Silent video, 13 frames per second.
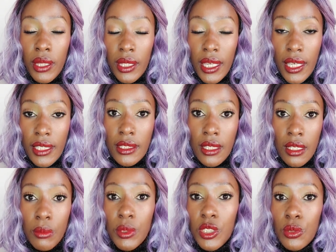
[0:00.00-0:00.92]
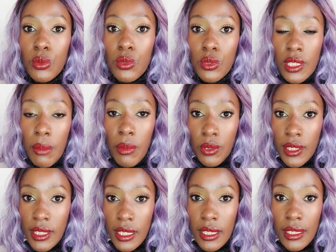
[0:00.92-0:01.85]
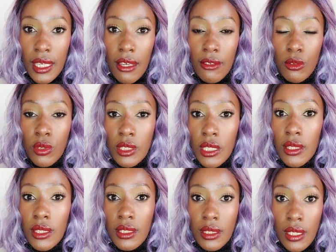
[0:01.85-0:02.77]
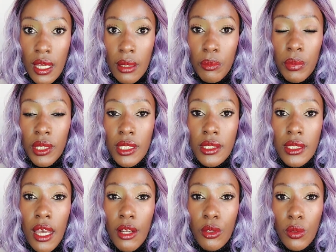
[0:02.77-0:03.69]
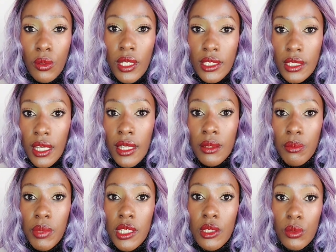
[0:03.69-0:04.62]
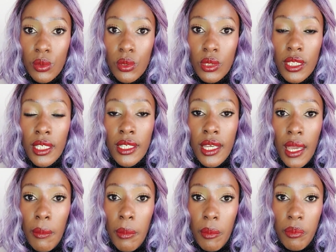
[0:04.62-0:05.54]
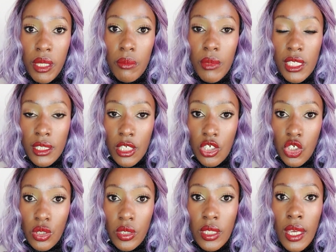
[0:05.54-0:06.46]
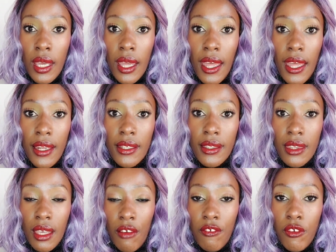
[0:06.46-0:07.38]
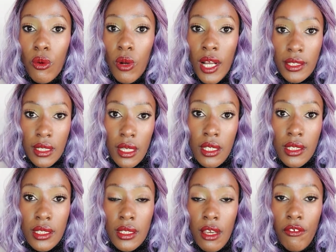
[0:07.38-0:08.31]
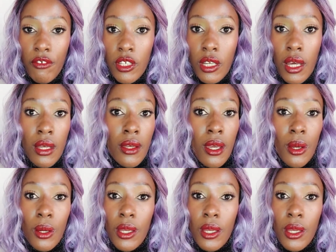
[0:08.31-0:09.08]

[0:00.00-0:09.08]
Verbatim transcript: plays, anybody who knows about skincare knows that the sun plays a great and big role in hyperpigmentation. And therefore, us guys in Africa,